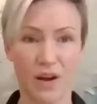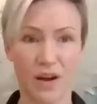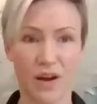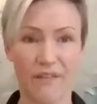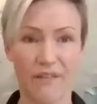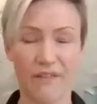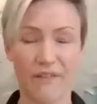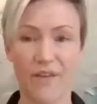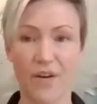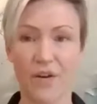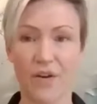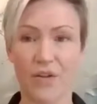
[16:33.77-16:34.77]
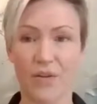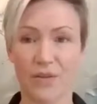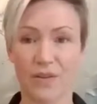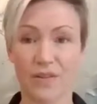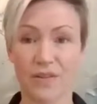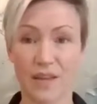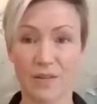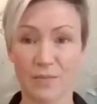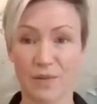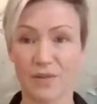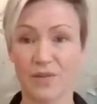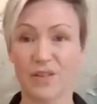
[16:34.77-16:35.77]
a further
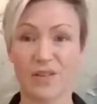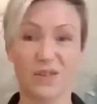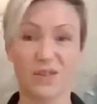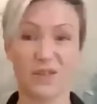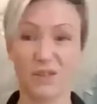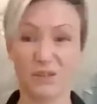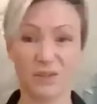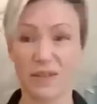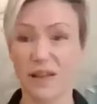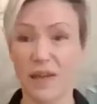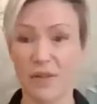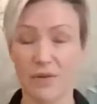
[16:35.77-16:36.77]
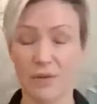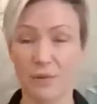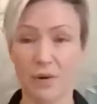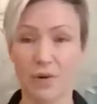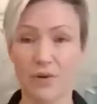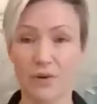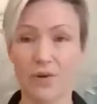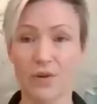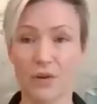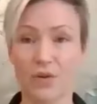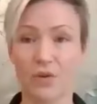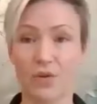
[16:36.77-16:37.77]
assessment and have a look together at what
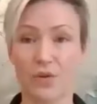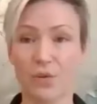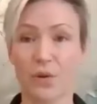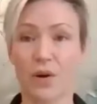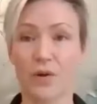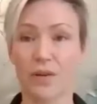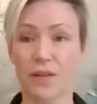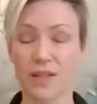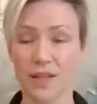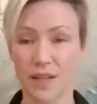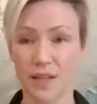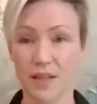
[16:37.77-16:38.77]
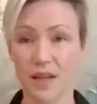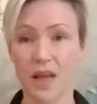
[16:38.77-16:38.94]
you are eating